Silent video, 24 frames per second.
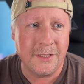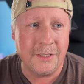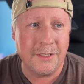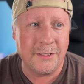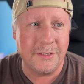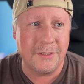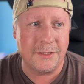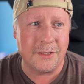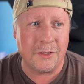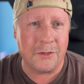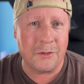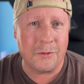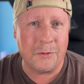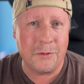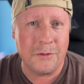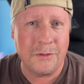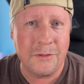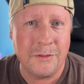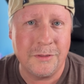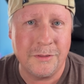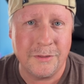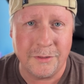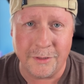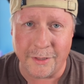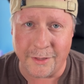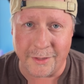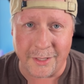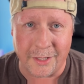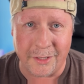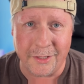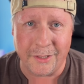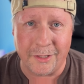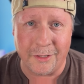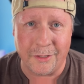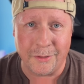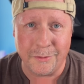So there
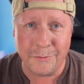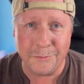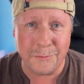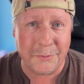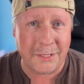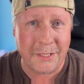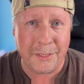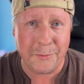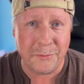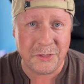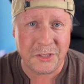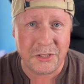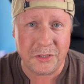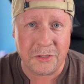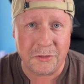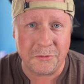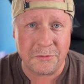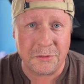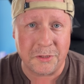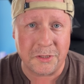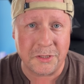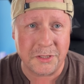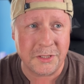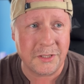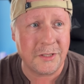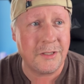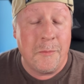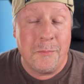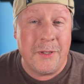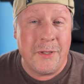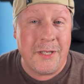you go. My name is Sean Foster.